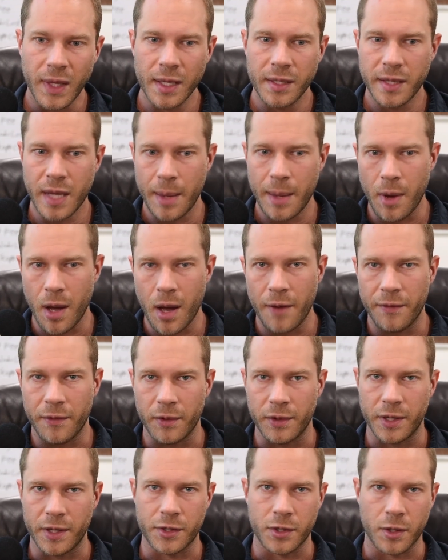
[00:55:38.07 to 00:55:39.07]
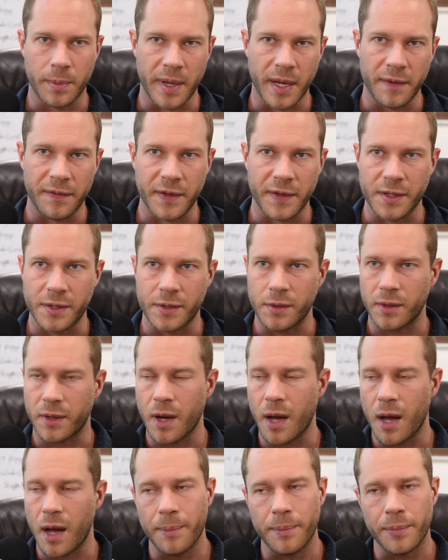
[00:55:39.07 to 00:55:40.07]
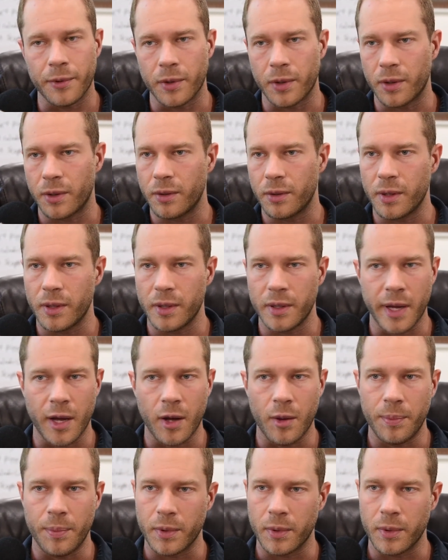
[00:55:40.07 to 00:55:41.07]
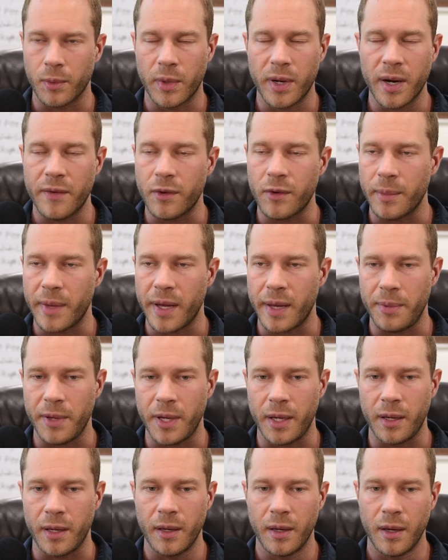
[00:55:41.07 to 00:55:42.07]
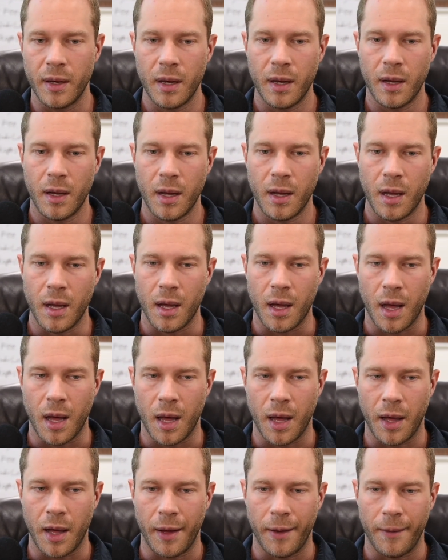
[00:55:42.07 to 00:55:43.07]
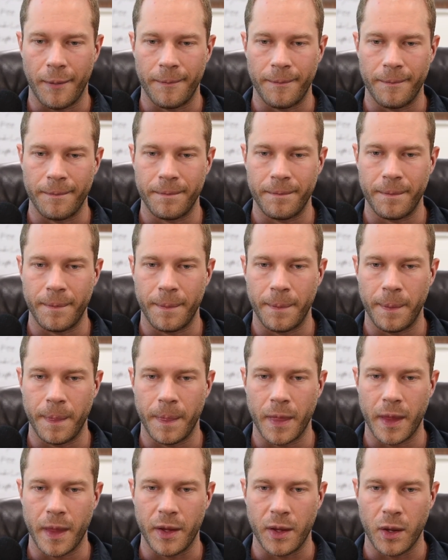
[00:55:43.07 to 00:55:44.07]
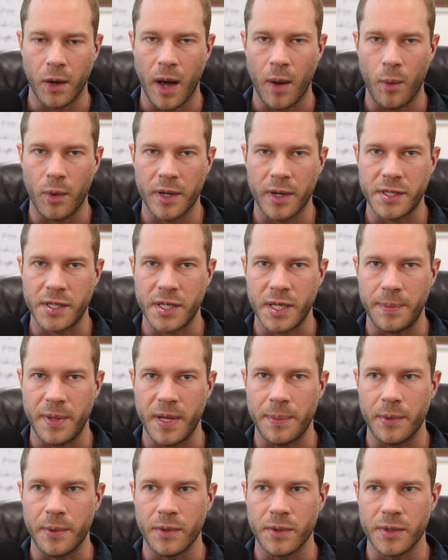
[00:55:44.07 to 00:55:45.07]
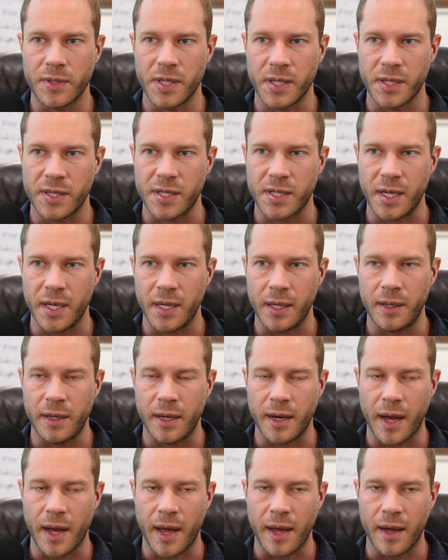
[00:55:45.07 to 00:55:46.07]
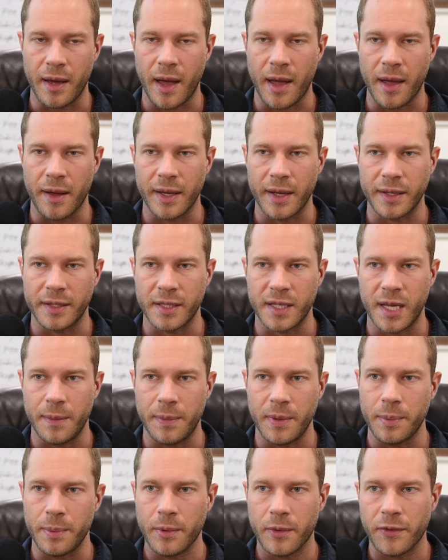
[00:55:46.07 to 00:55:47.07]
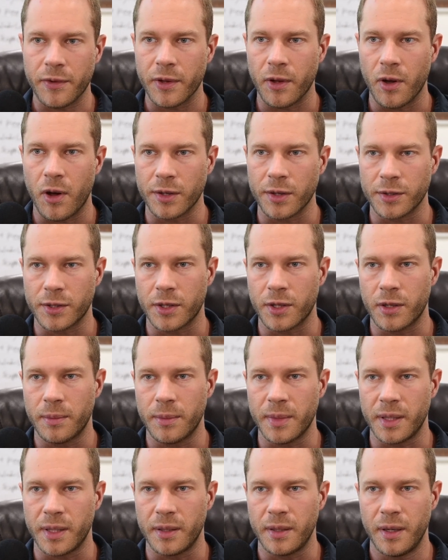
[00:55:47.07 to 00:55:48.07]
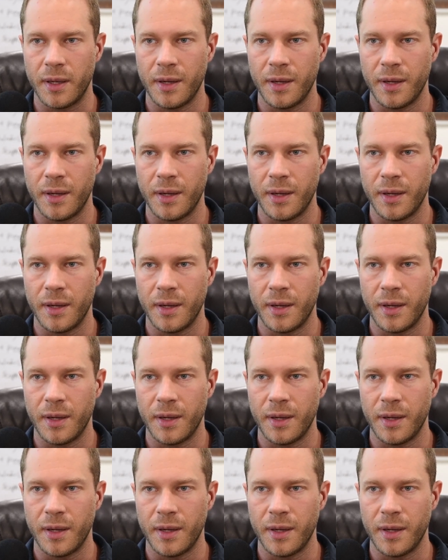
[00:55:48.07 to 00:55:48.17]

time off or additional benefits or comp or help or whatever it may be. Um, you know, I want to see people succeed and I, I like to keep people for the long term. And